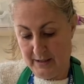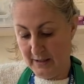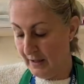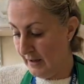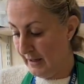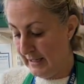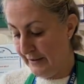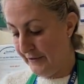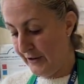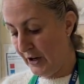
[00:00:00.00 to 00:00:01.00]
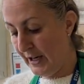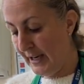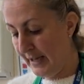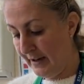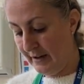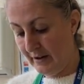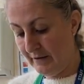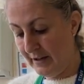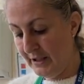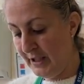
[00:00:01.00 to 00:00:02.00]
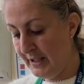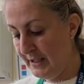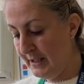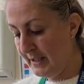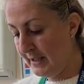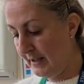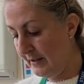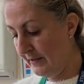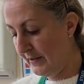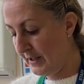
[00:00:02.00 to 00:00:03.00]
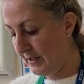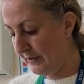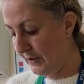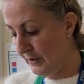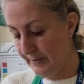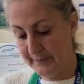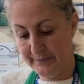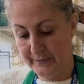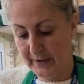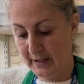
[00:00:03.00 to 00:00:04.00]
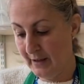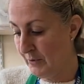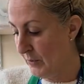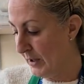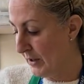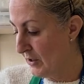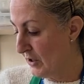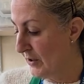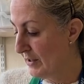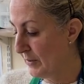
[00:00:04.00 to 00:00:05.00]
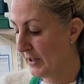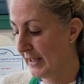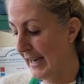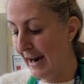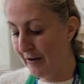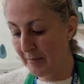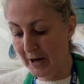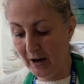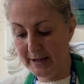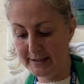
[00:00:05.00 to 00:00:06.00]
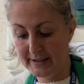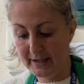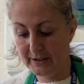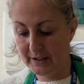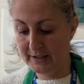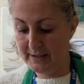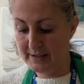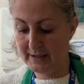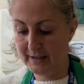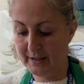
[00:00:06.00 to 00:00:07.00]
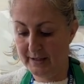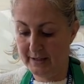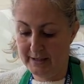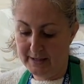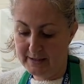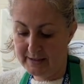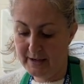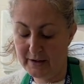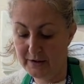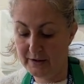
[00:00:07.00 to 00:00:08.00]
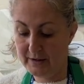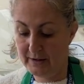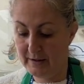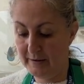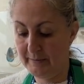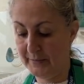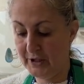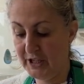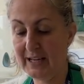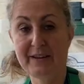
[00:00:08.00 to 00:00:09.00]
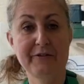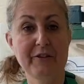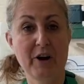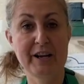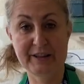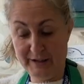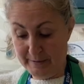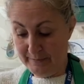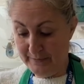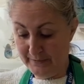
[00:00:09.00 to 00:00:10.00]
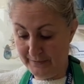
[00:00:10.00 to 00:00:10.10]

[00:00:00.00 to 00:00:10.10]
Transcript: lightly fry our onions first of all, and what we're going to do is we're going to caramelise the onions. So by gently frying them,